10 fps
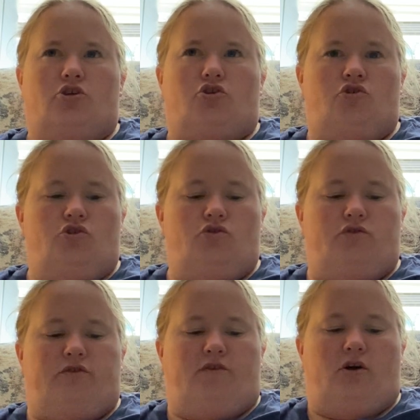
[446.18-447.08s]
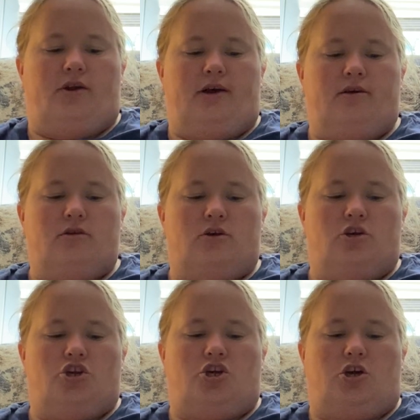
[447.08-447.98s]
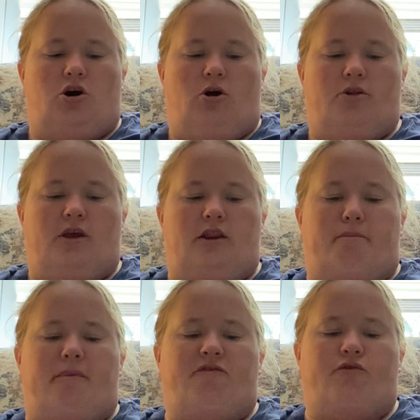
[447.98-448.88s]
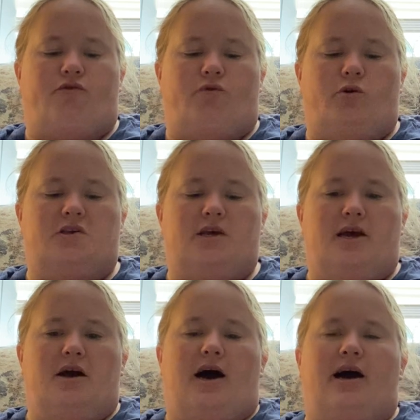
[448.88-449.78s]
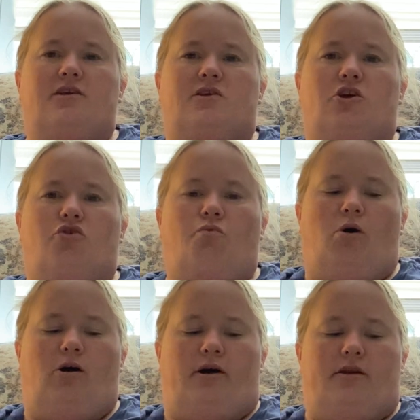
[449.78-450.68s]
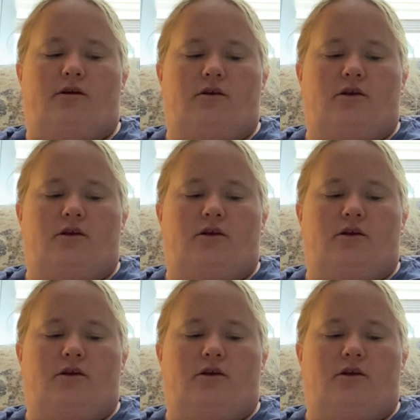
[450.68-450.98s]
Good news, Fauna, she called in a muffled voice. I see your wand.